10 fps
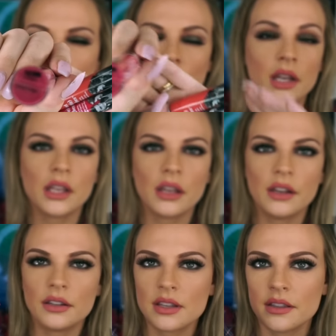I
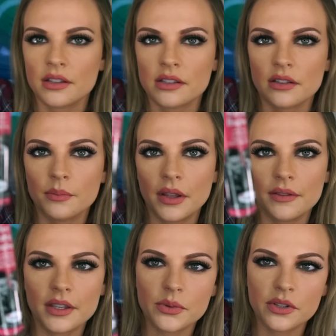can't say this, but
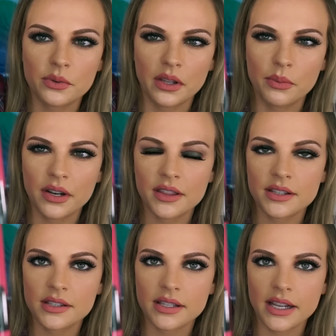this one's really pretty.
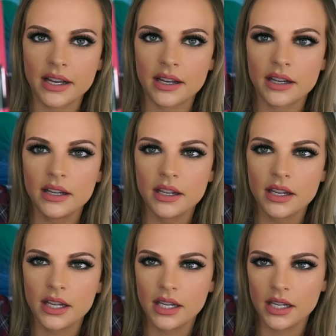This is like a
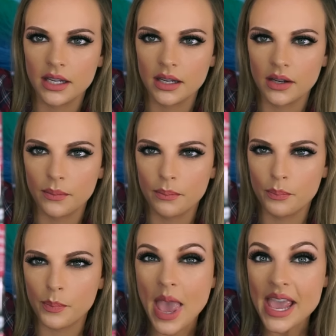
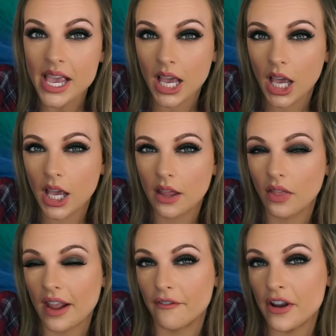pink,
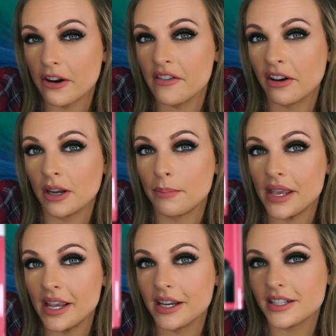like a very, very
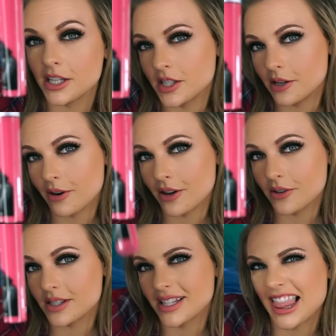pink Dusty
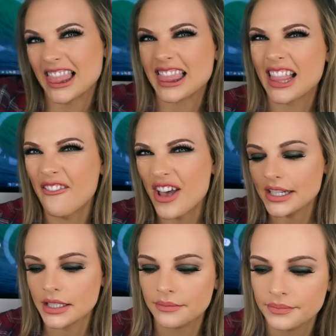Rose. Love
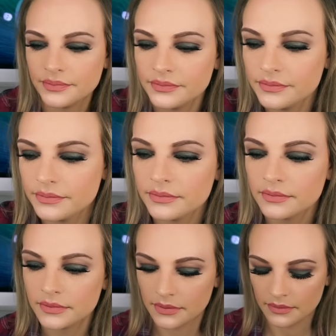it.
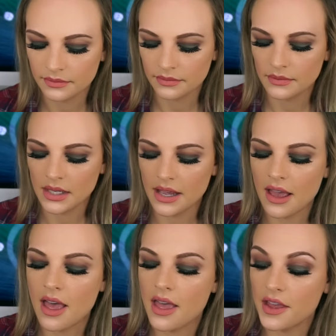
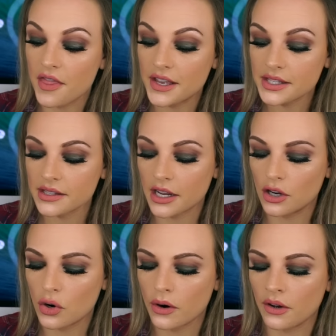And then this is like
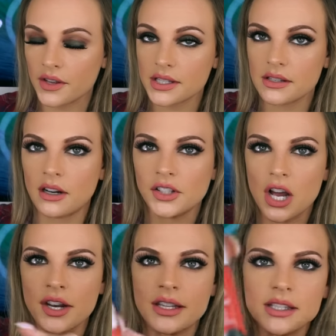a coral. This is called
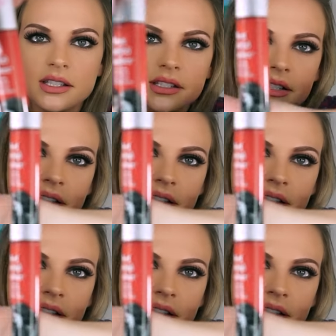Honest.